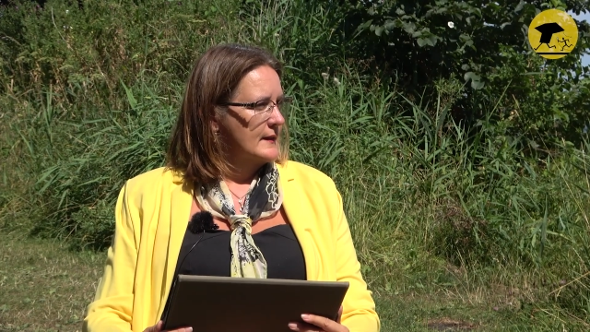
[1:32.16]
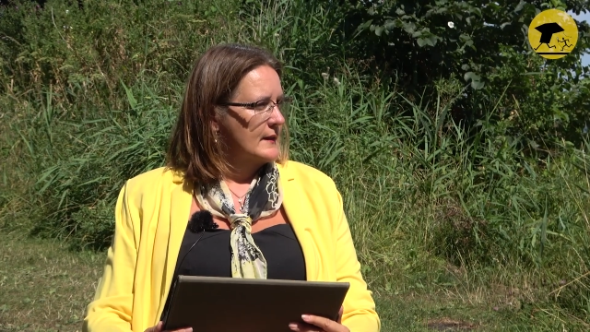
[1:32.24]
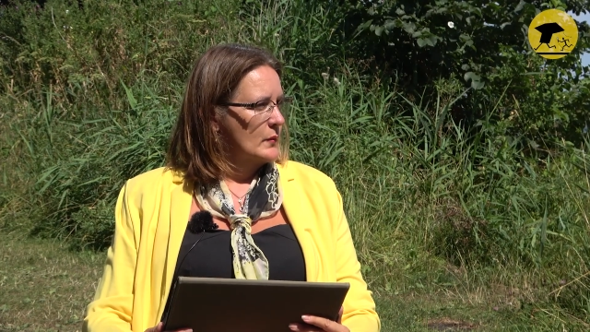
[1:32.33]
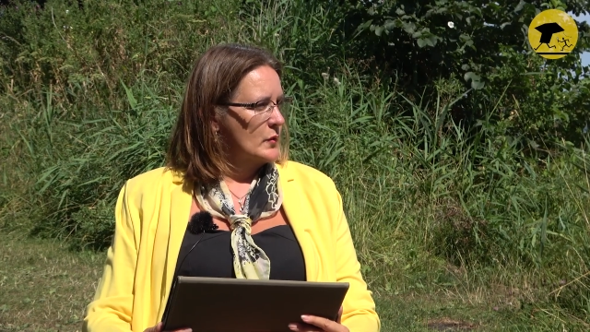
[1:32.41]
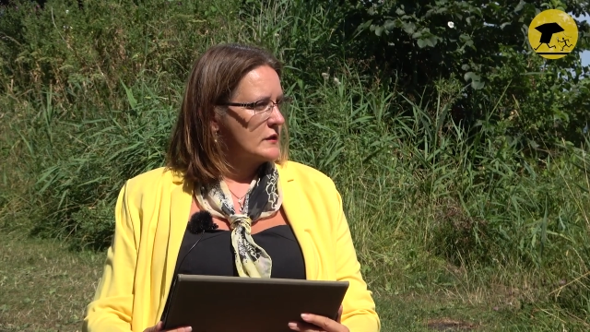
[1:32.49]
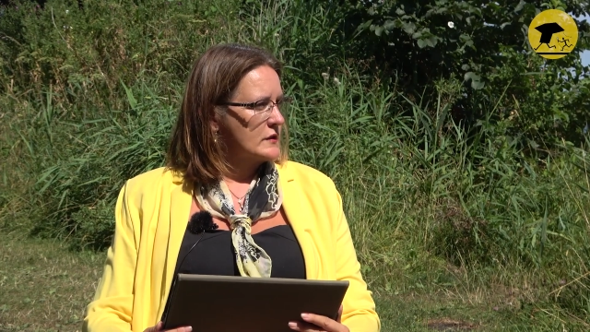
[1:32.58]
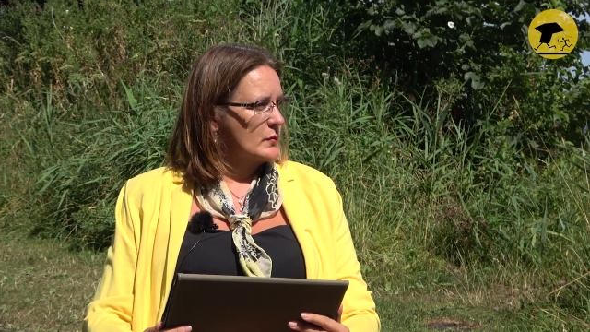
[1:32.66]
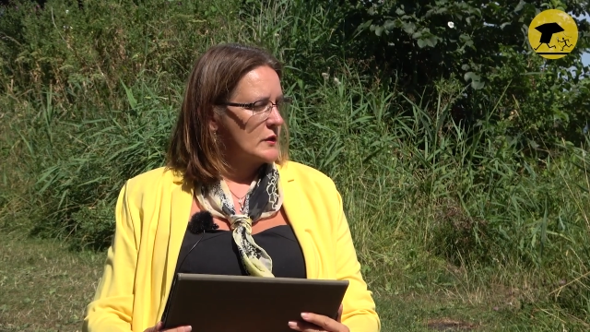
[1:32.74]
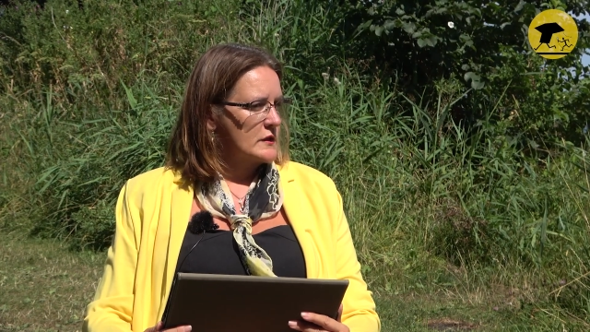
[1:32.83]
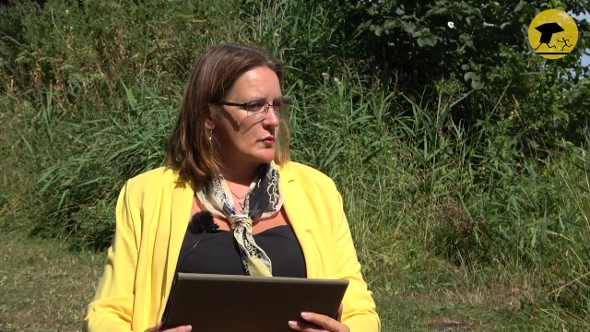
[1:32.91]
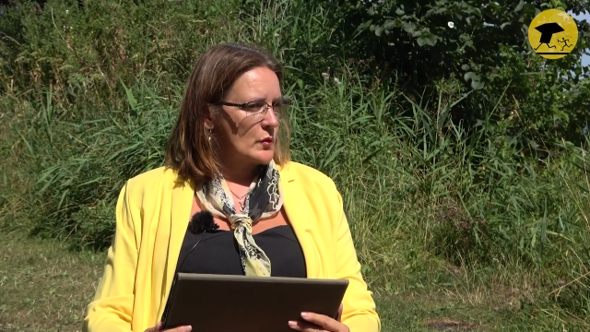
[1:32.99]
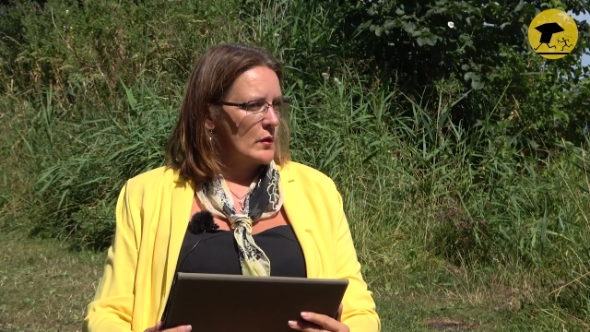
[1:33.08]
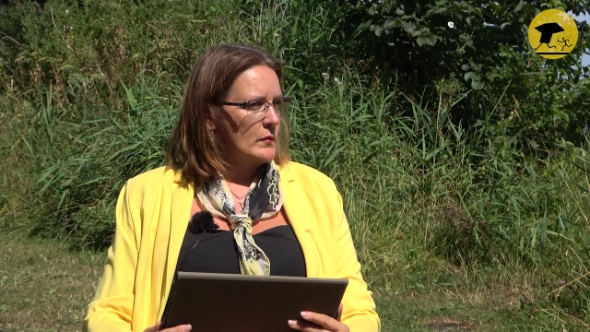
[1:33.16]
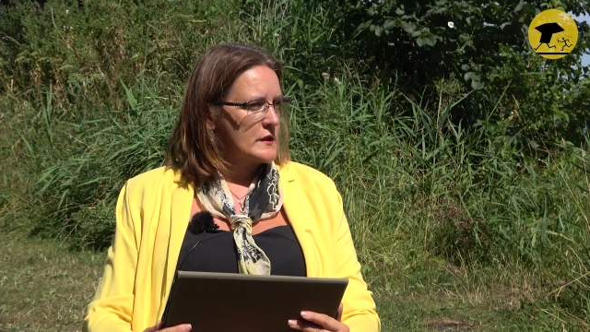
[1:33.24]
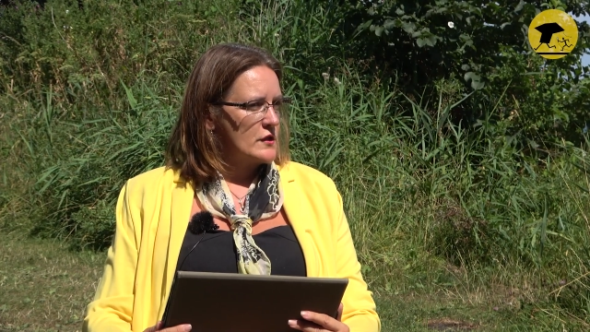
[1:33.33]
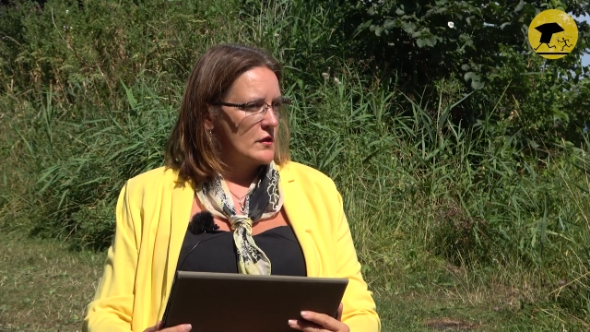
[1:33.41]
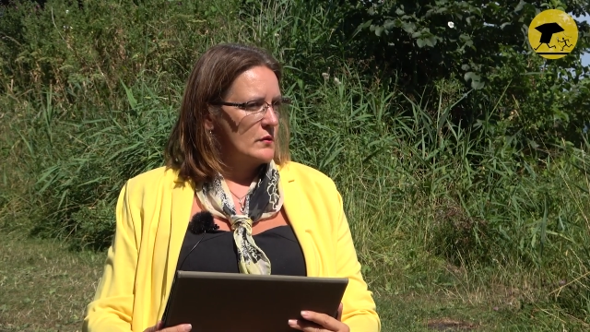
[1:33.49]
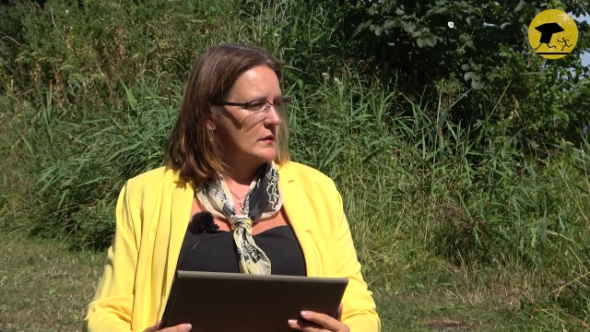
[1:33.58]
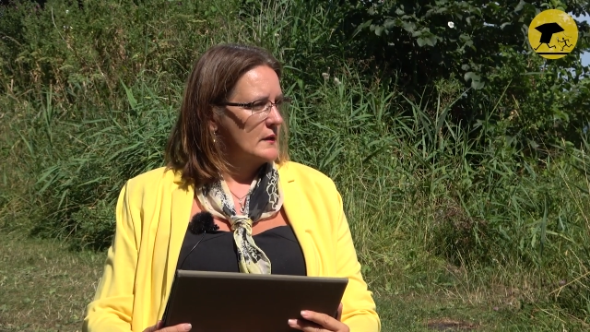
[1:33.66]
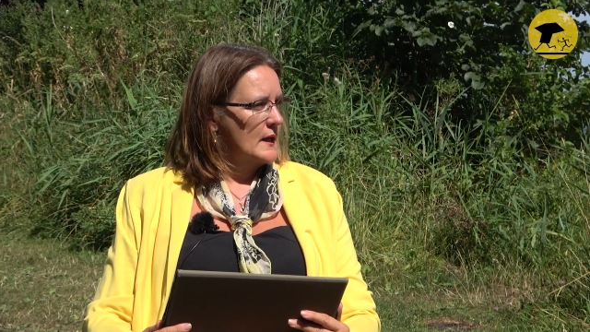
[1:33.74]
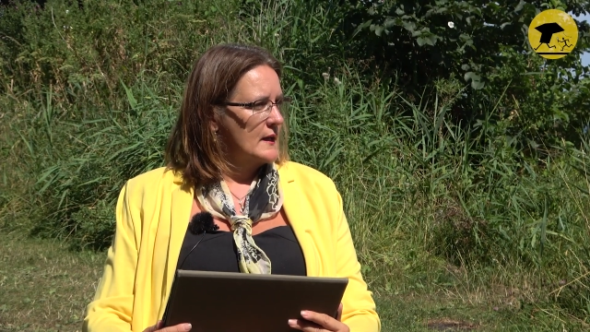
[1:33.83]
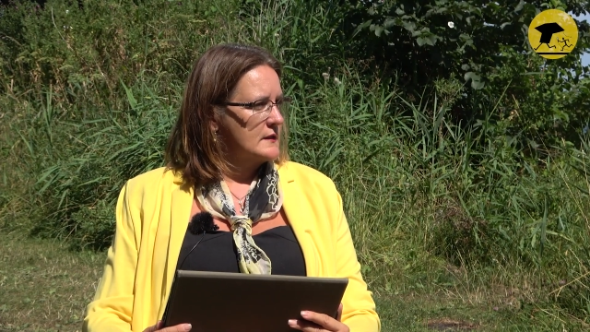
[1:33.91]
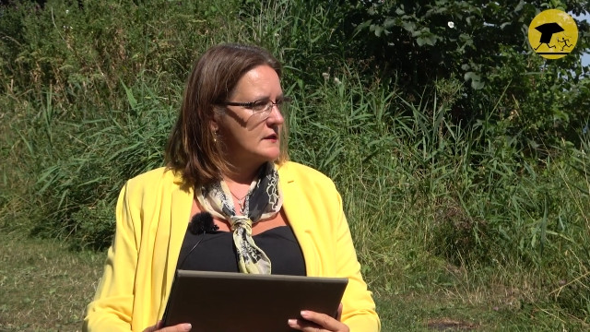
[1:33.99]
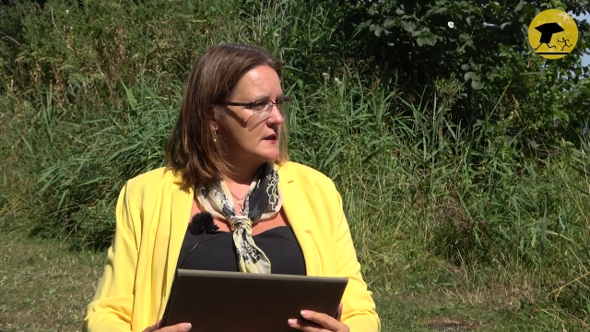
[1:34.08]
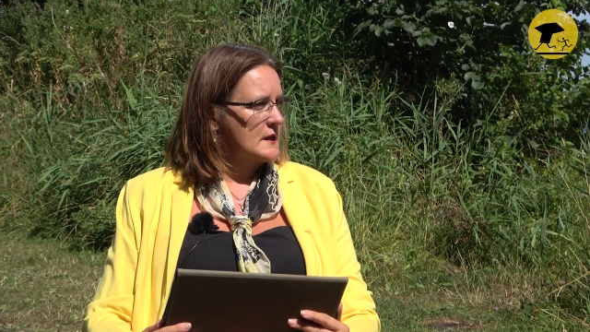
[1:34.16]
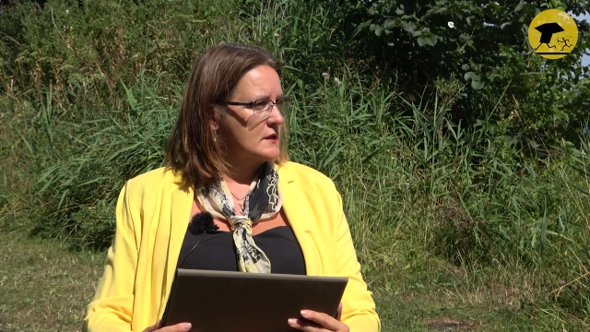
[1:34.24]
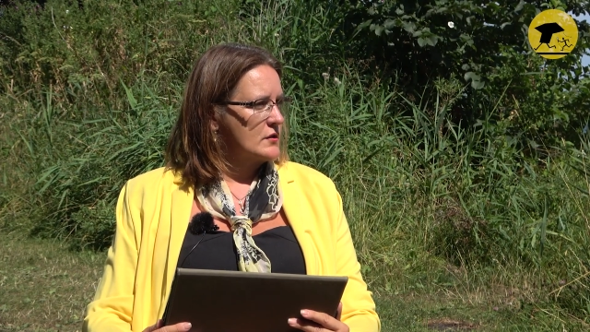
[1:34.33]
What is wrong with you? And she